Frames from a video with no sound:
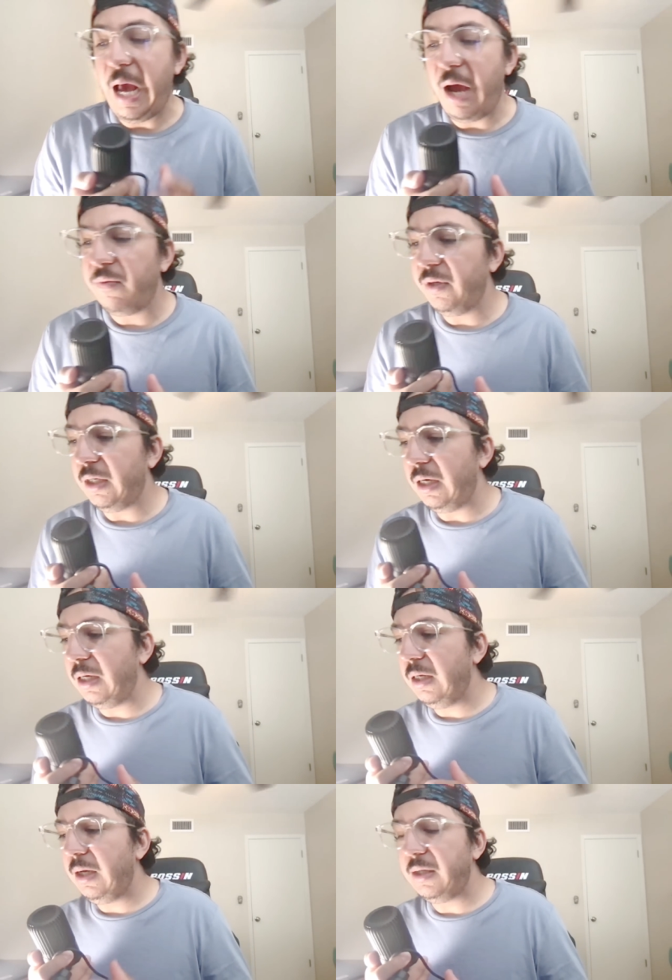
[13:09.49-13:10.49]

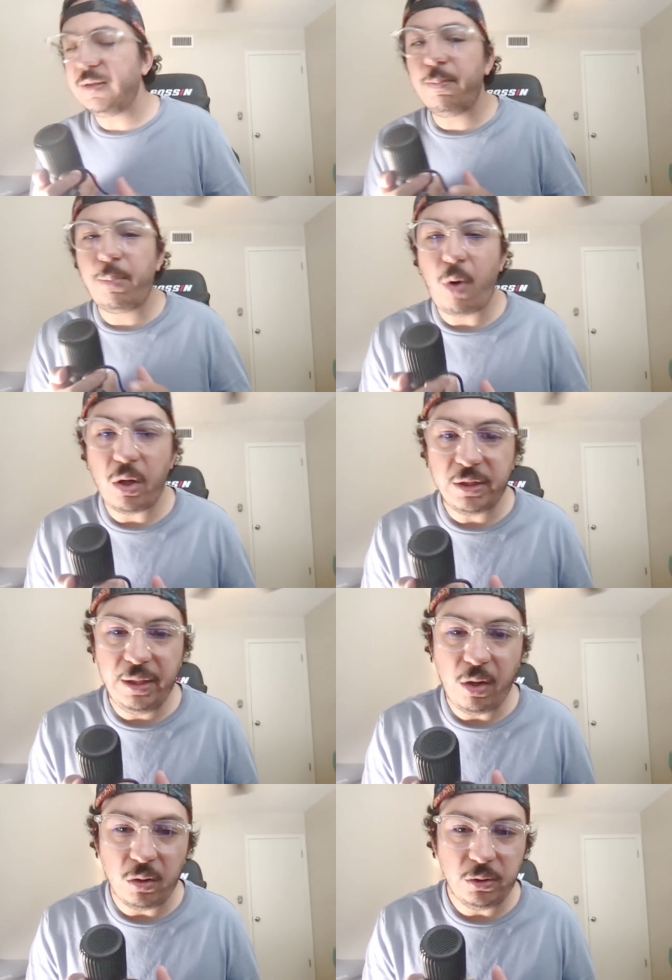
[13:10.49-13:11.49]
Africa as proxy
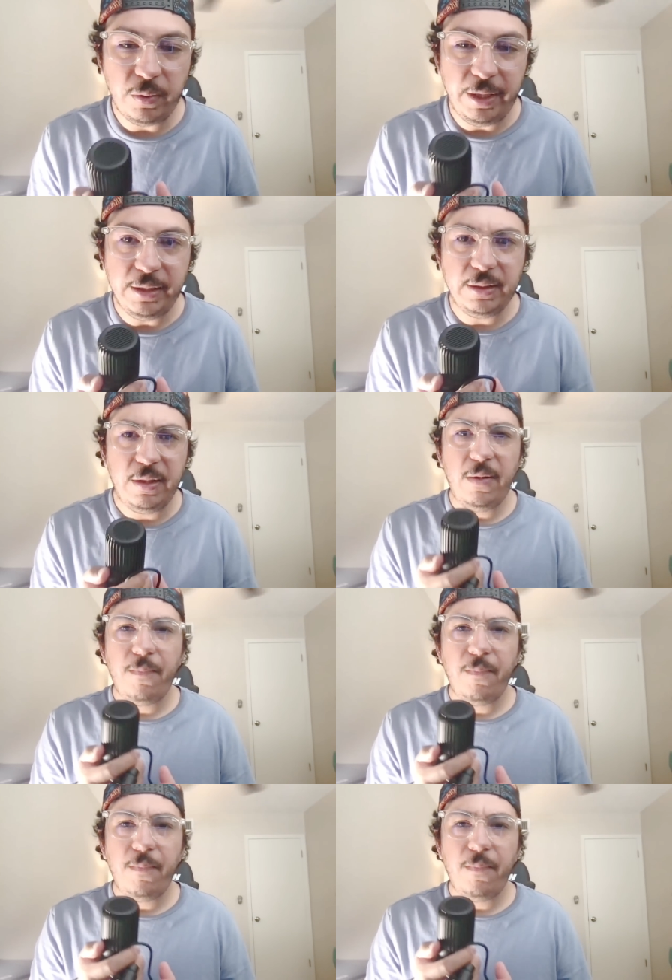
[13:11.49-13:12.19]
countries